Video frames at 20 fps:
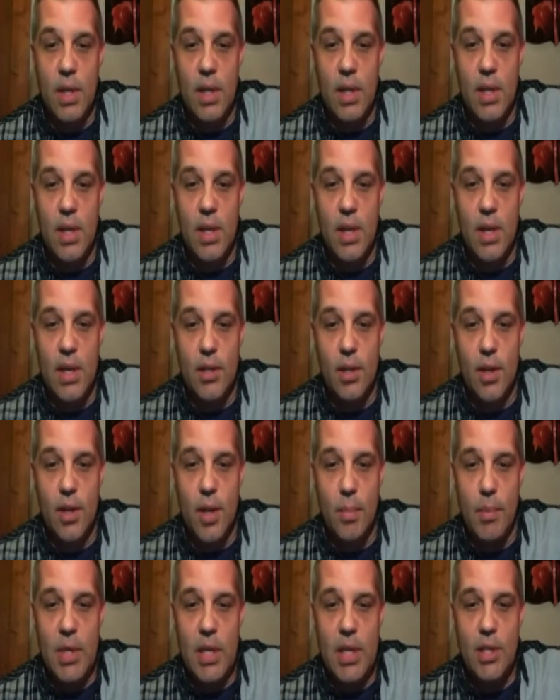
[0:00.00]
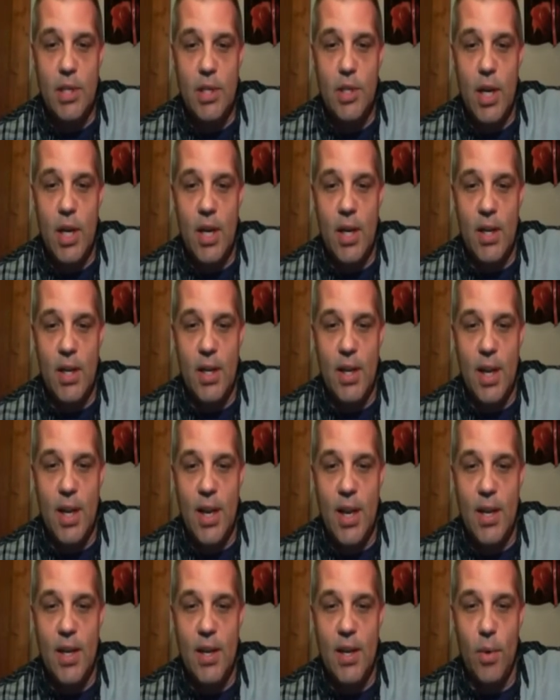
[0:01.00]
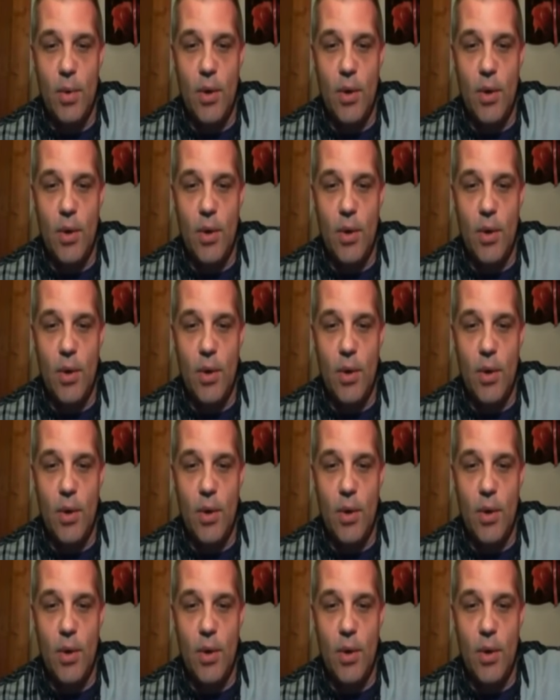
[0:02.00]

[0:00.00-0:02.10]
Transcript: And I took up DJing and got into